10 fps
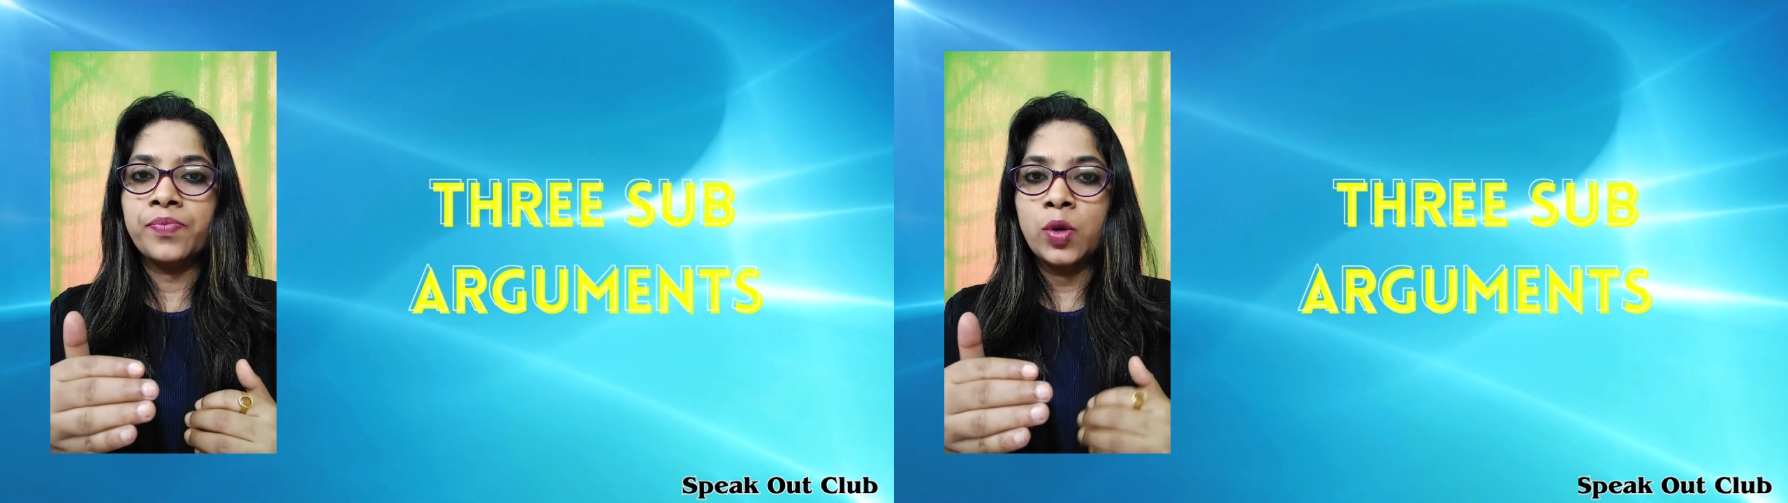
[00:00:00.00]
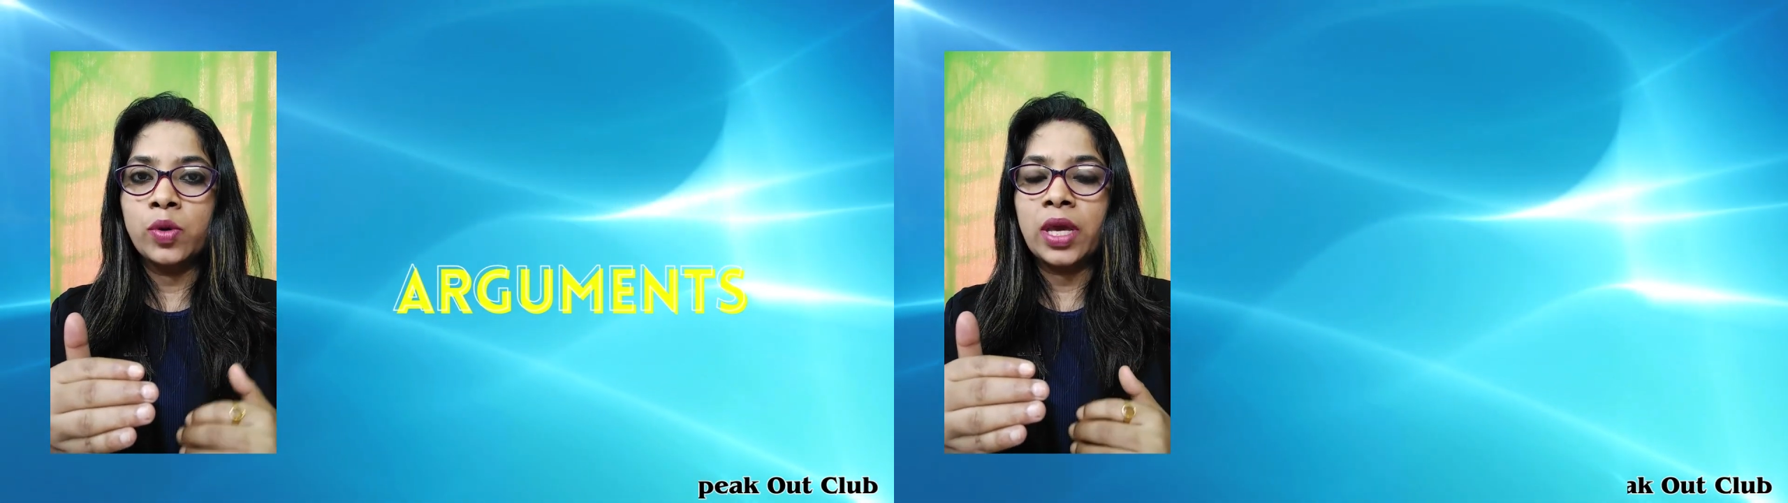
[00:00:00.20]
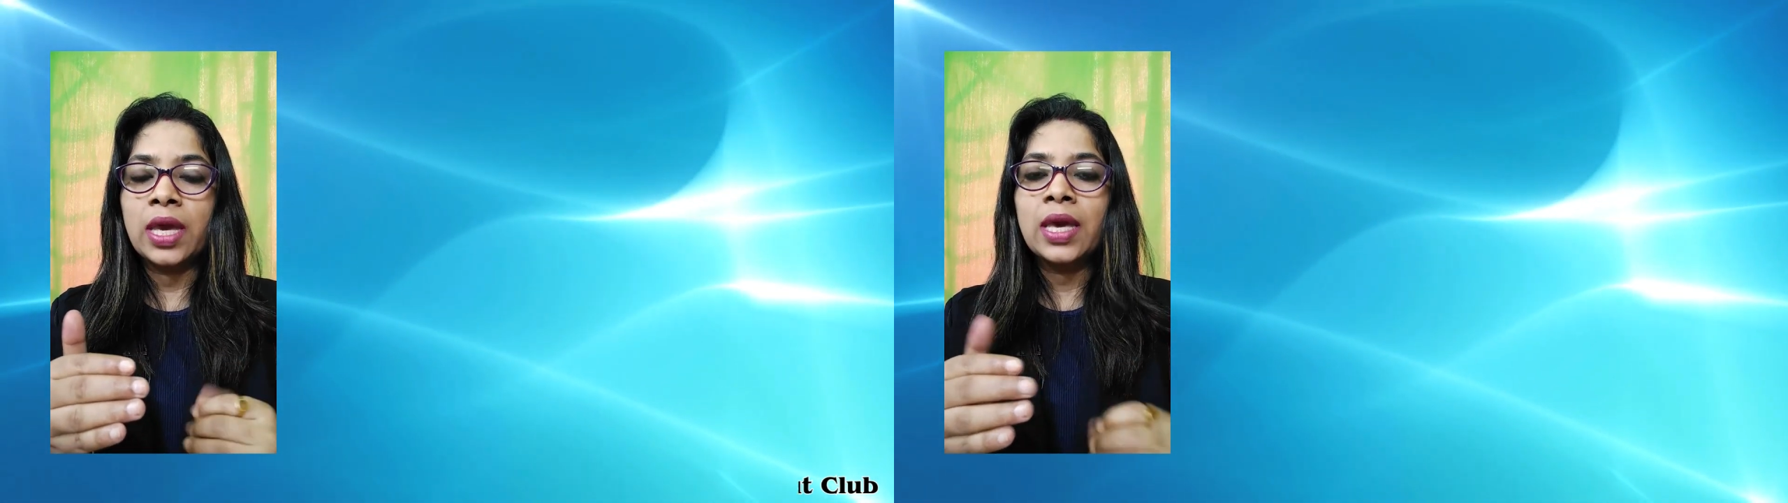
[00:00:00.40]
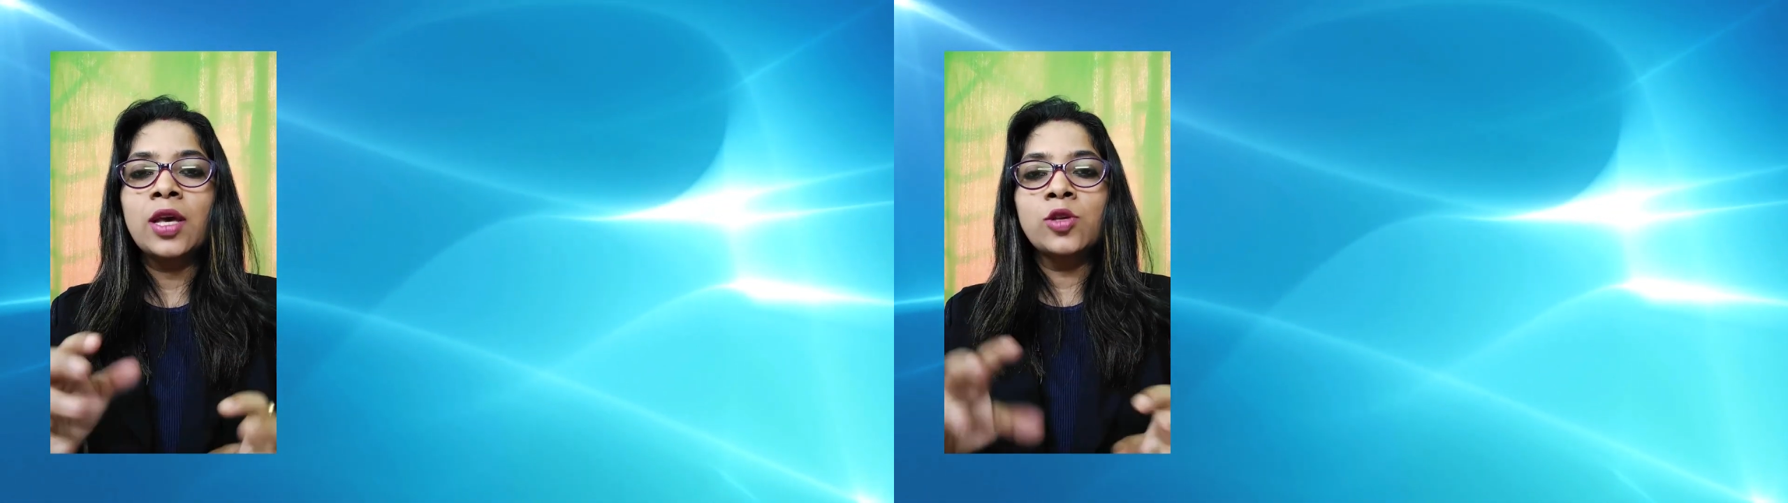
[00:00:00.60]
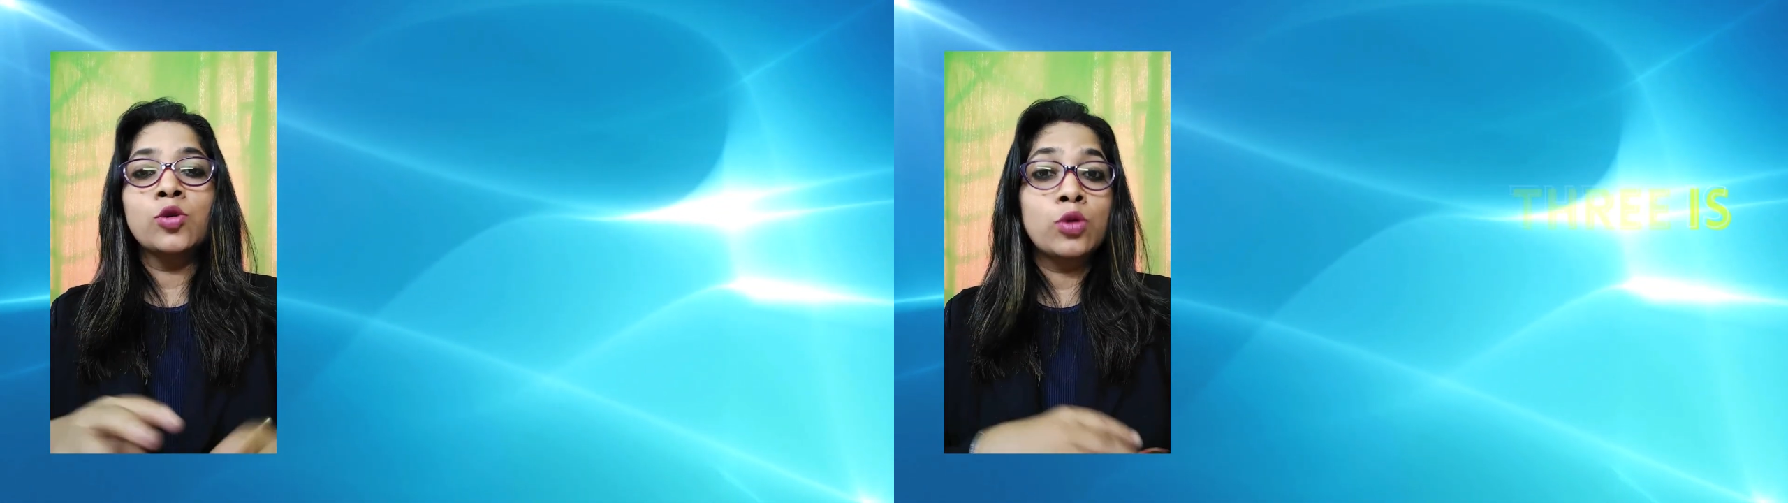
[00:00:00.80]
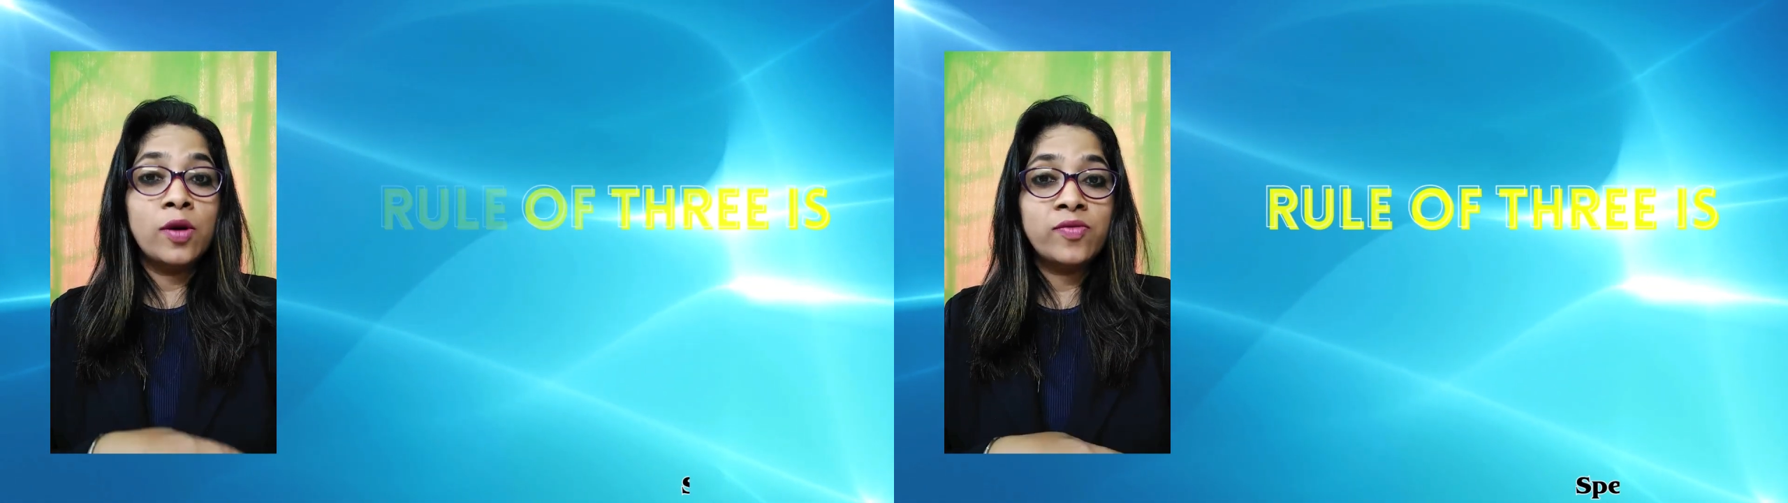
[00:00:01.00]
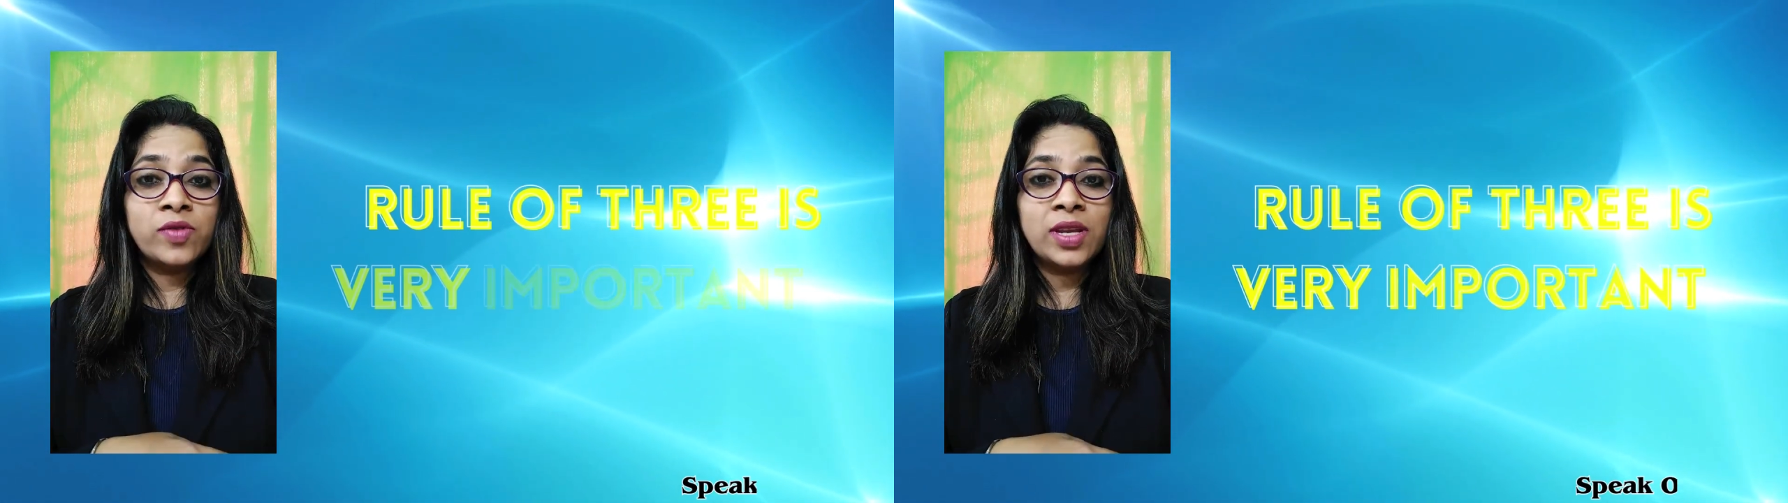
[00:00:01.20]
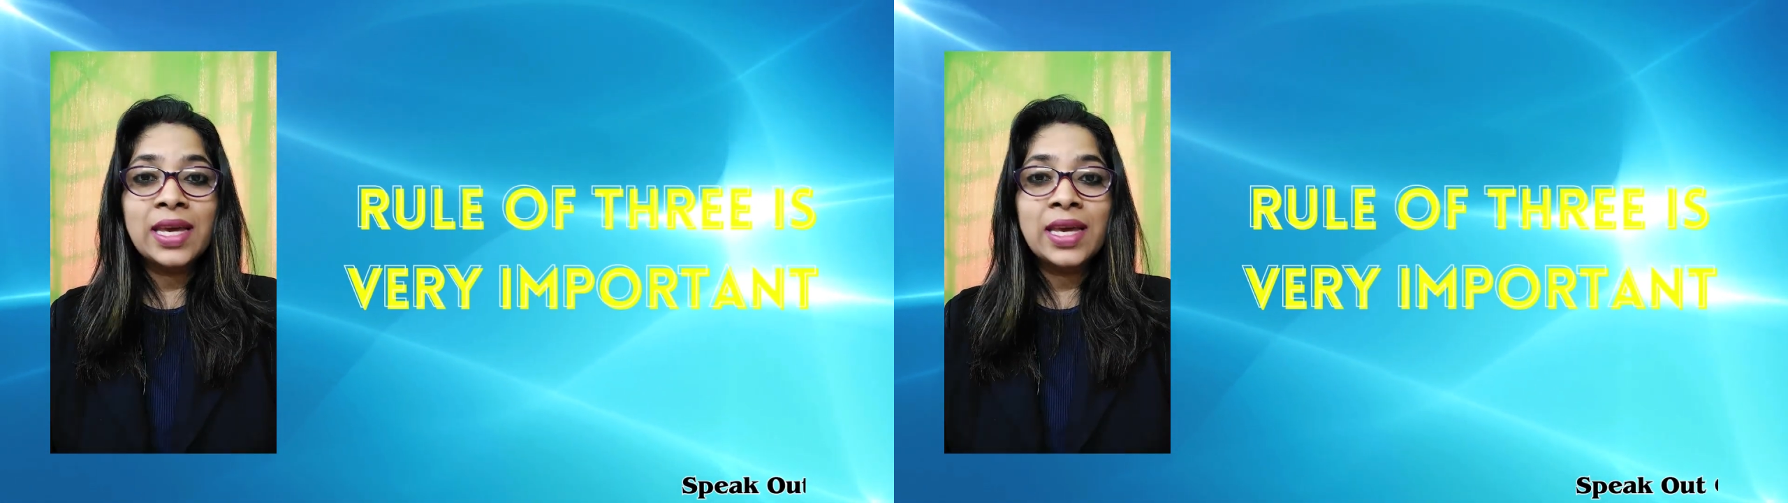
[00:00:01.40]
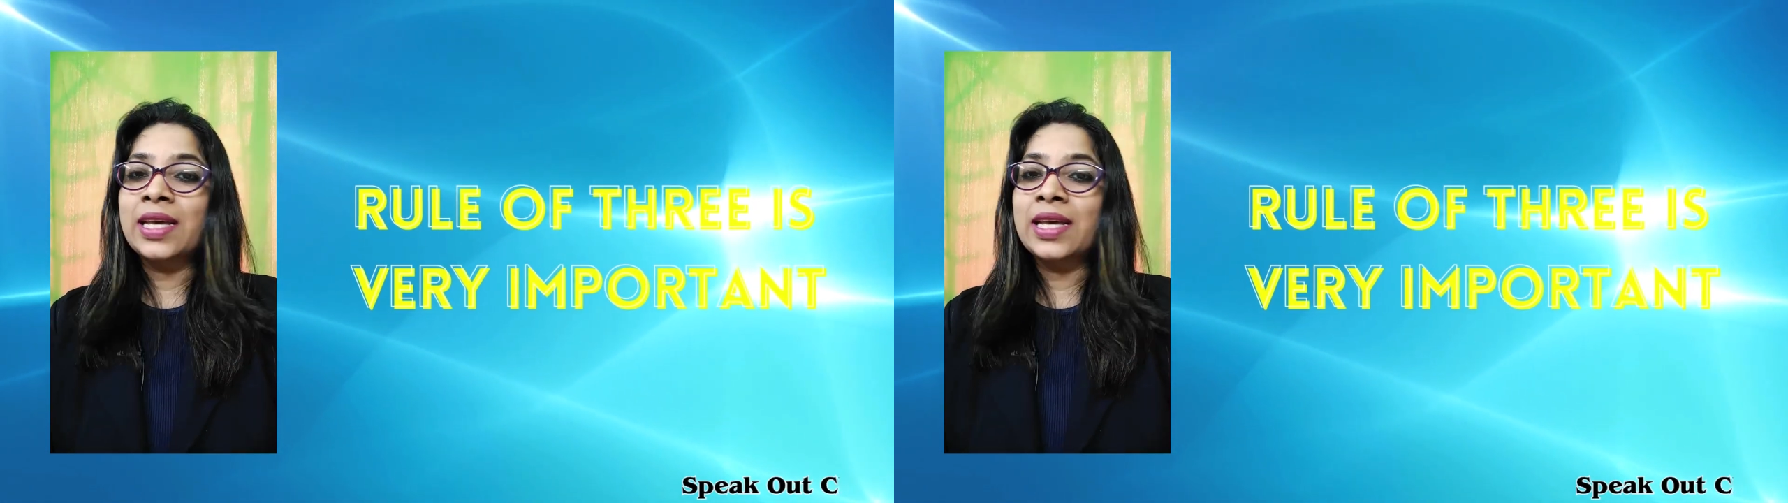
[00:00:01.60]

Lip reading: Okay, so rule of three